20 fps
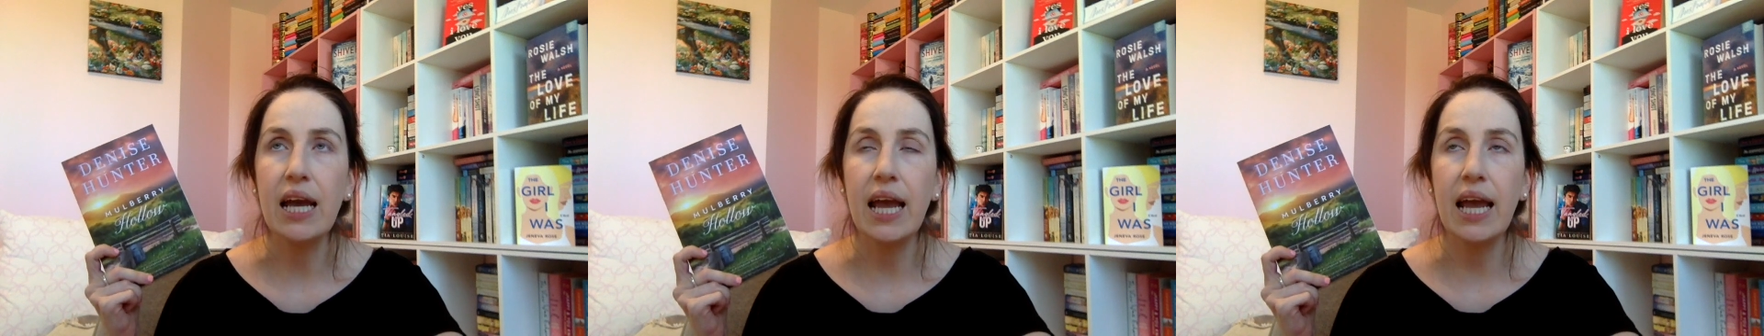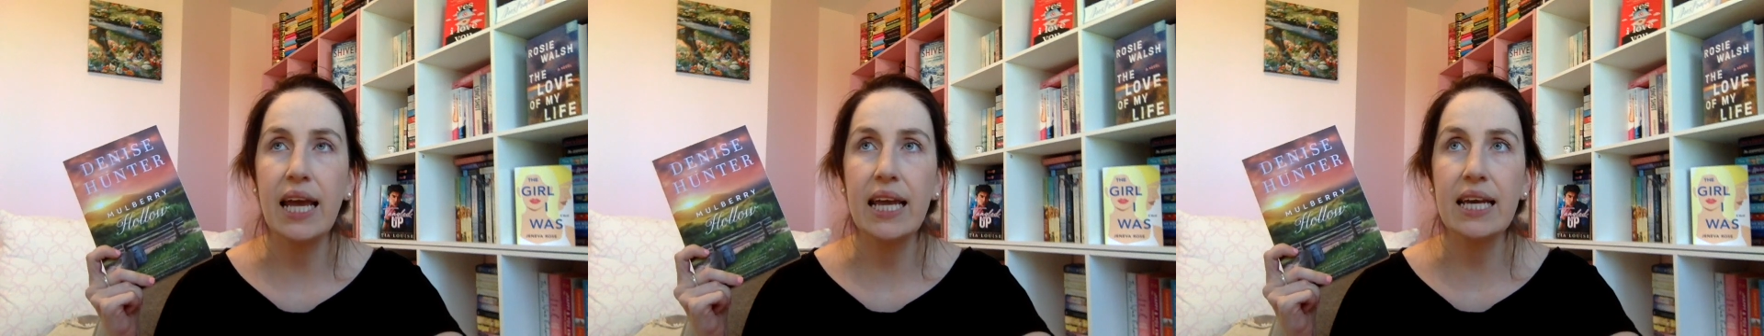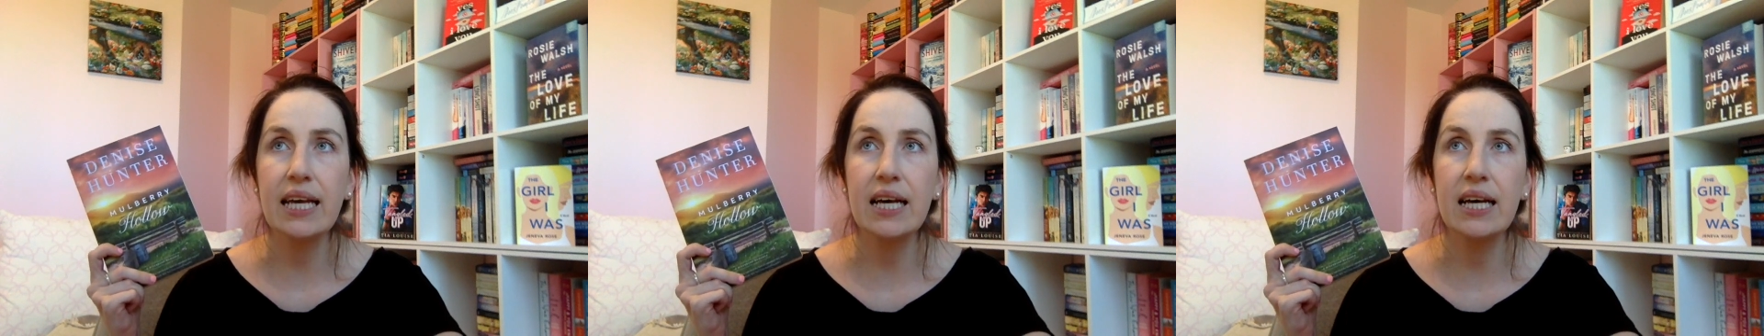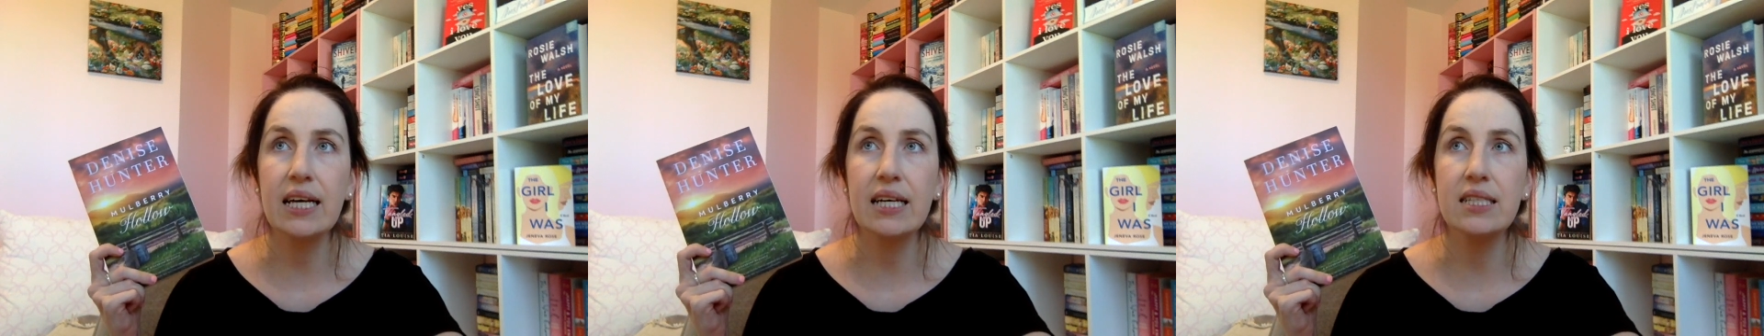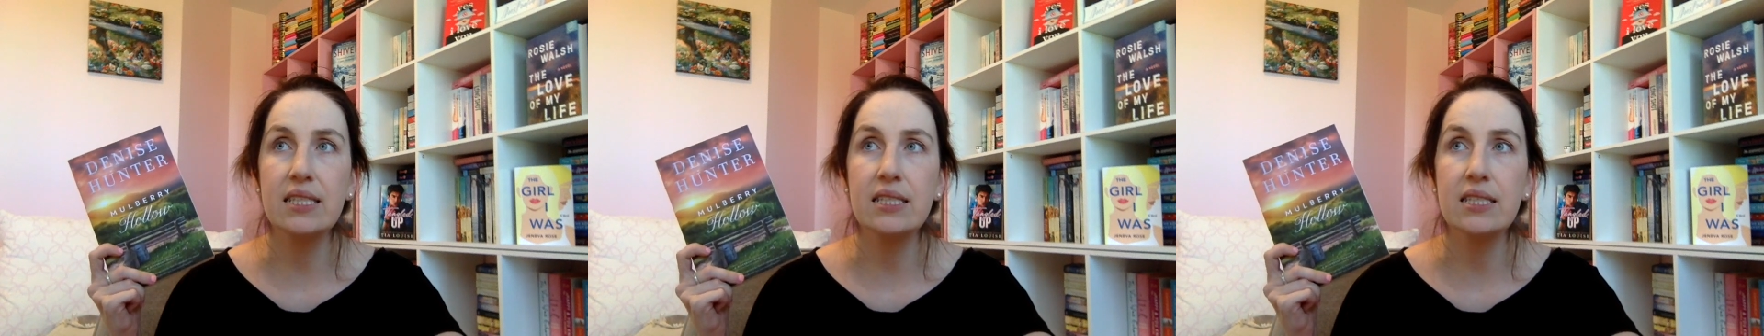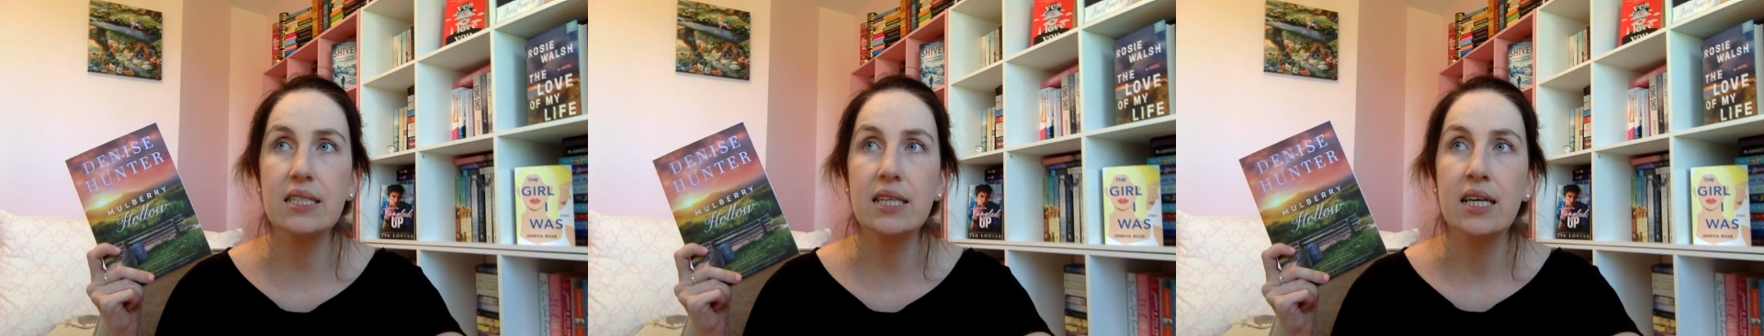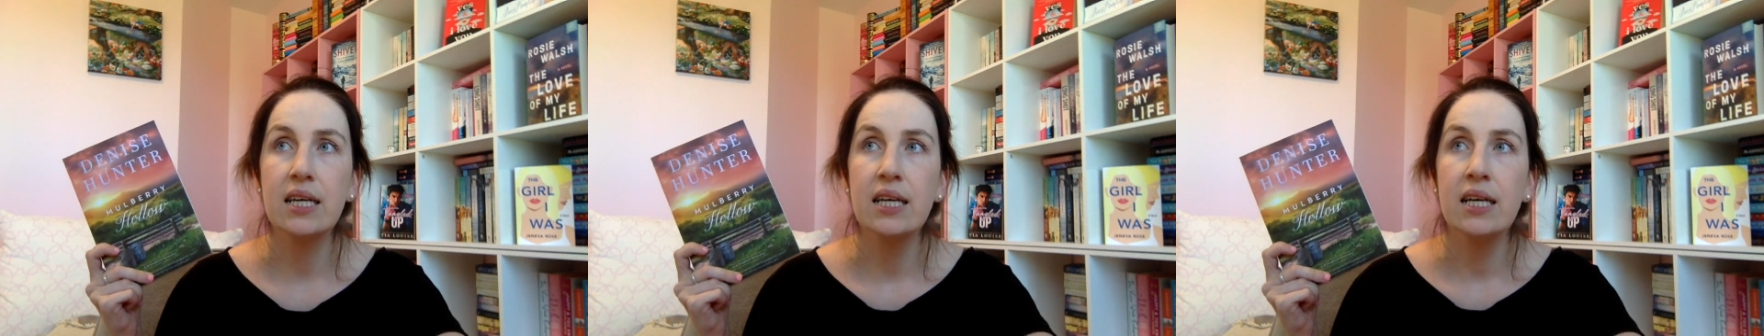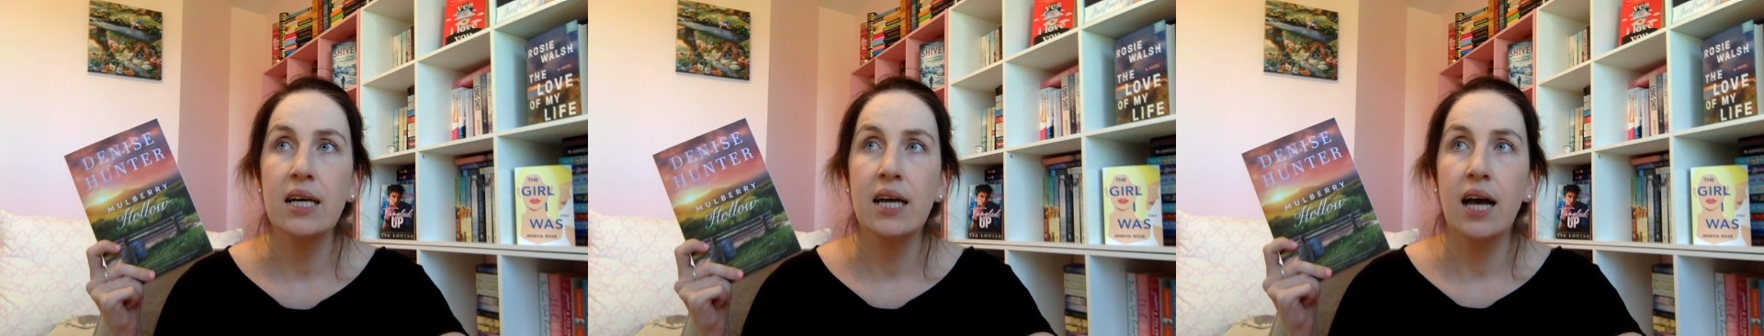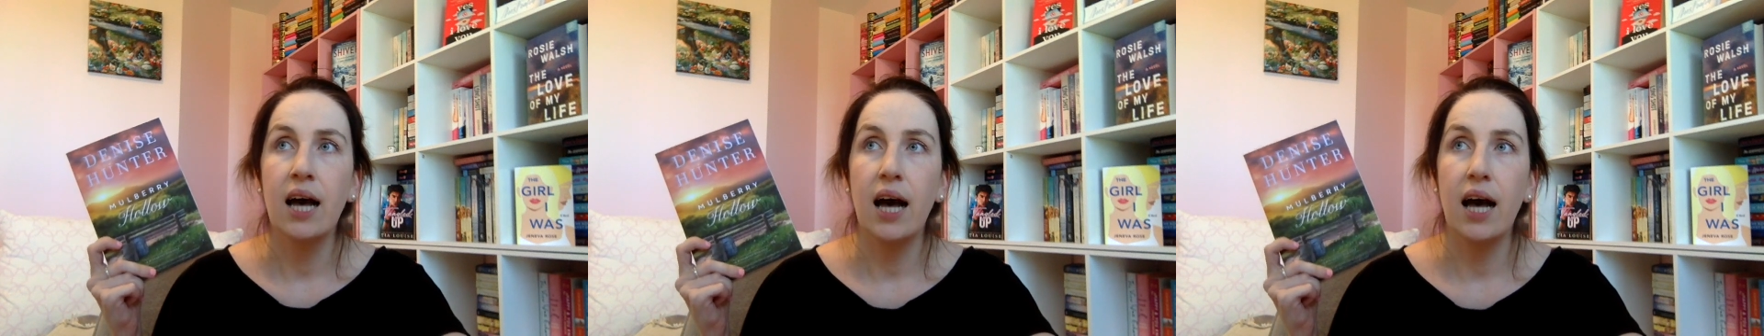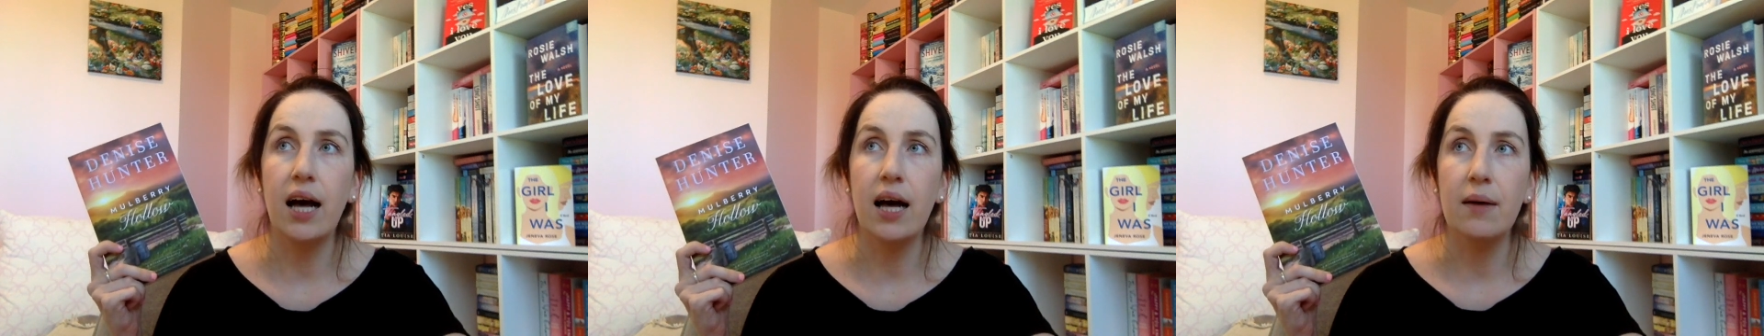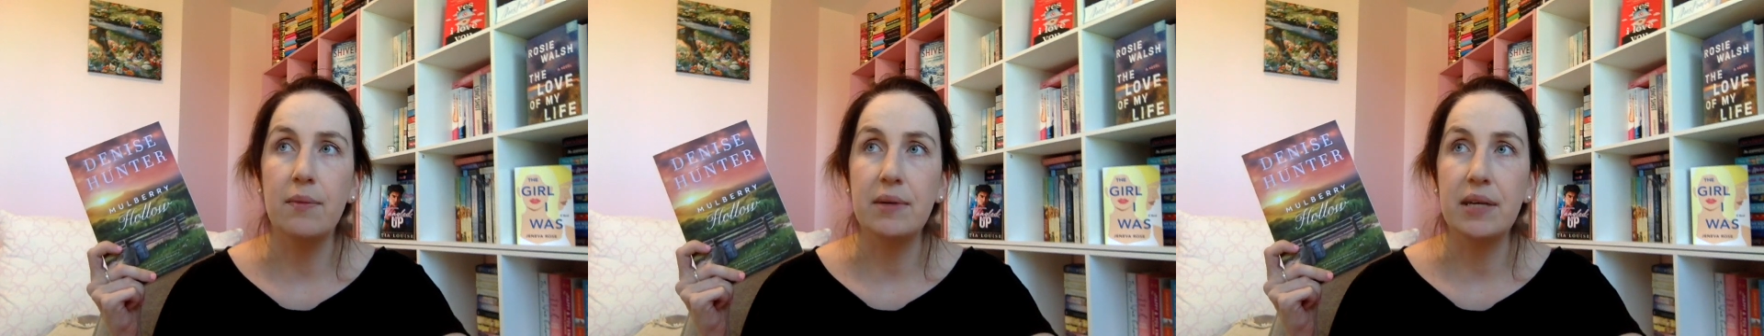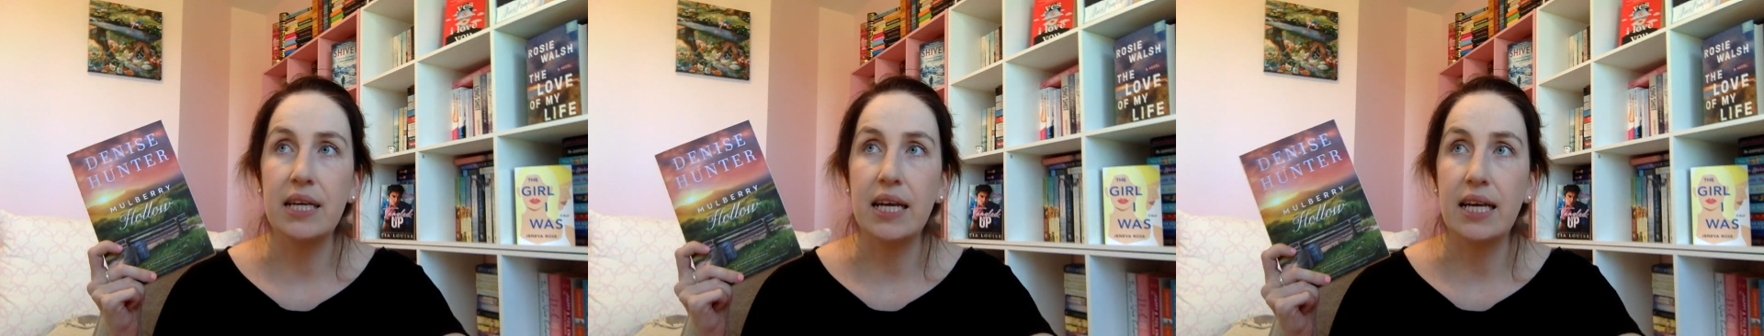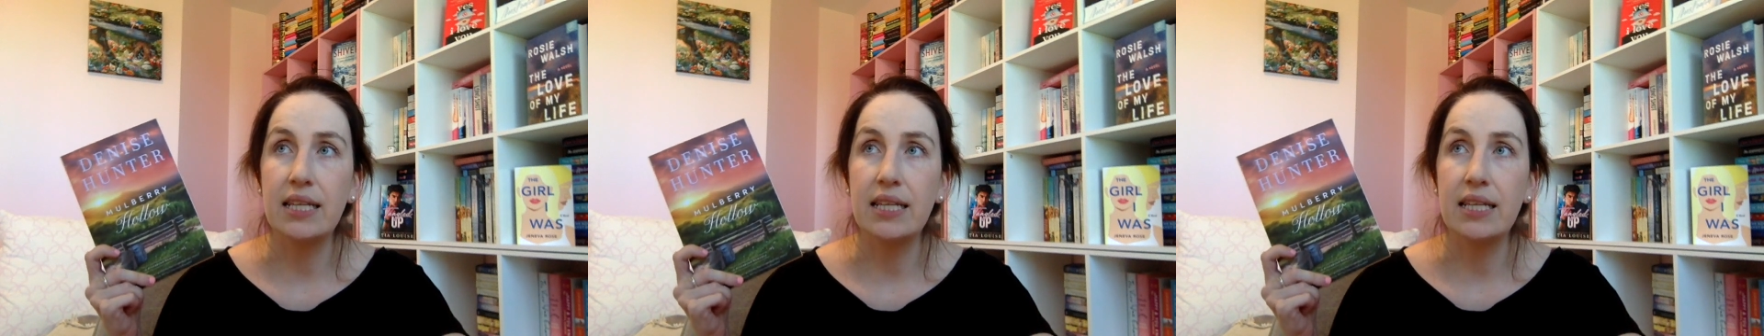And he